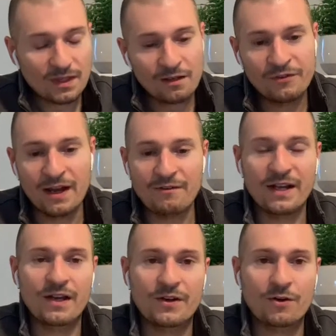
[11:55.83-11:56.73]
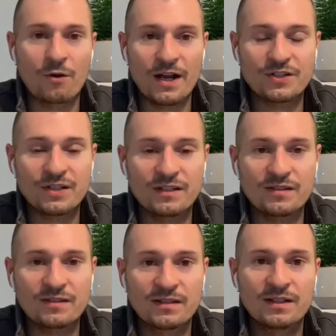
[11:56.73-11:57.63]
If you have any other
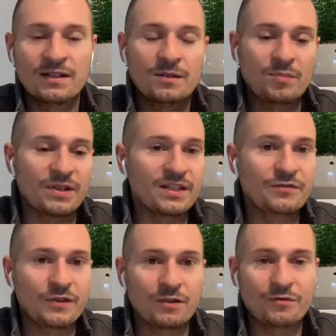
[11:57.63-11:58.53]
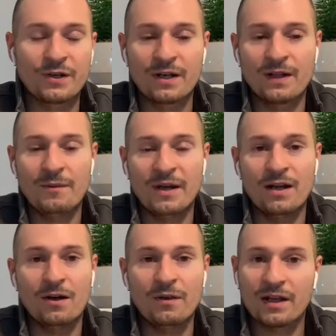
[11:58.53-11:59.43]
questions, please feel free to let me
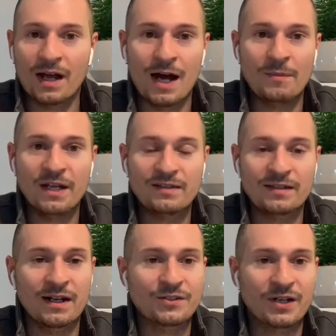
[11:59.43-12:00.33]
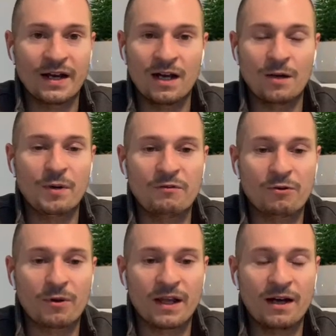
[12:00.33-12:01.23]
know in the comments, try to help
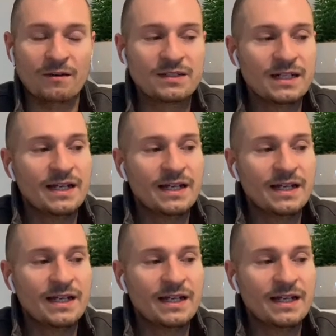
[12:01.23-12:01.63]
everyone out.